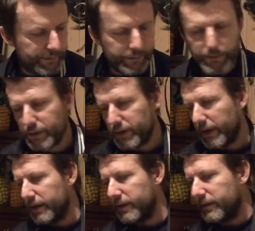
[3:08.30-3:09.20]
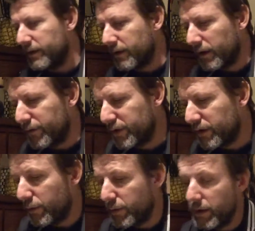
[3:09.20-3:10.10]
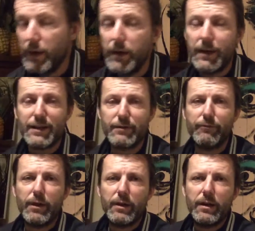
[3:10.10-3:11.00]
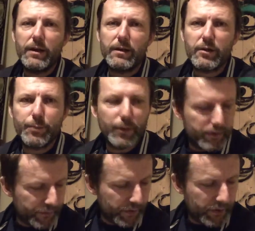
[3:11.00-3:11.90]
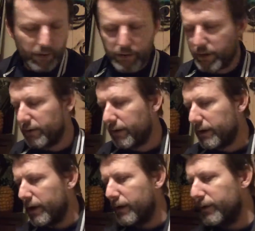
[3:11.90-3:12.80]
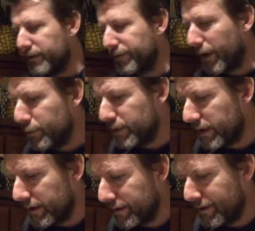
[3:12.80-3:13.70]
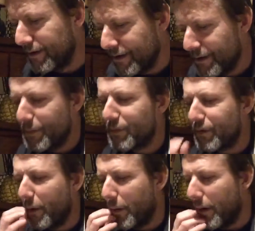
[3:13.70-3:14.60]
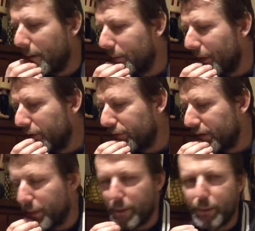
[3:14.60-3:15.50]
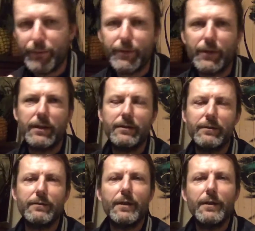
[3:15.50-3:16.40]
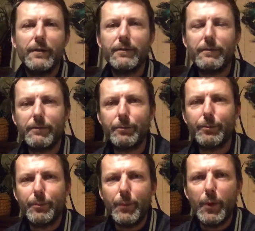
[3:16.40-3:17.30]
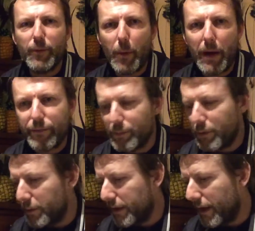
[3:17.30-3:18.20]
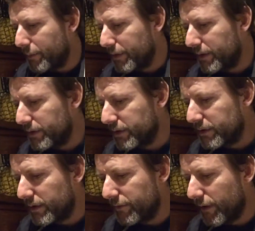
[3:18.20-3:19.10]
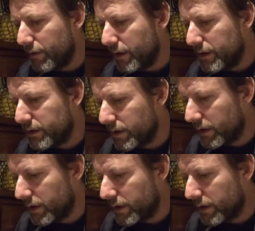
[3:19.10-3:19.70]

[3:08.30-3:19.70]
He's saying he's got nothing to do with it. He hasn't really. He's just put the fucking idea out there and he's floated it. So hopefully people fucking move away from doing that, because at the very least they're going